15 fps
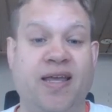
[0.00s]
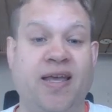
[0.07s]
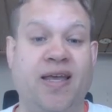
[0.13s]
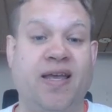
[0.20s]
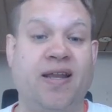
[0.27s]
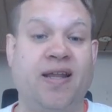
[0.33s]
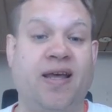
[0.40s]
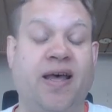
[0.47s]

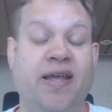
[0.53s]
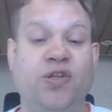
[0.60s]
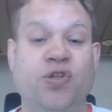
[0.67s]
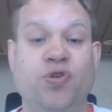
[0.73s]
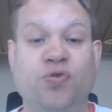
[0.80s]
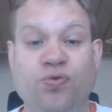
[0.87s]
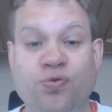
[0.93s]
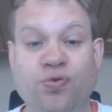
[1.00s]
and I
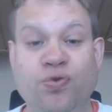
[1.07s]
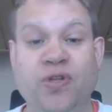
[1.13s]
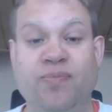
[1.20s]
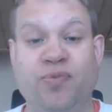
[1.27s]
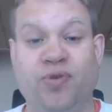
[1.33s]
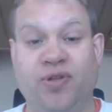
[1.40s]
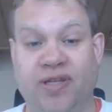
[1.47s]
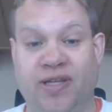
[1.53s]
truly
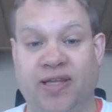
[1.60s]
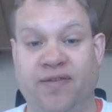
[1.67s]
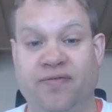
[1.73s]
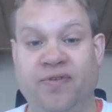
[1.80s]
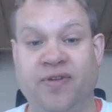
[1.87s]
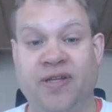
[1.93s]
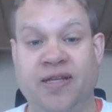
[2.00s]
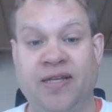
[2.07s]
believe,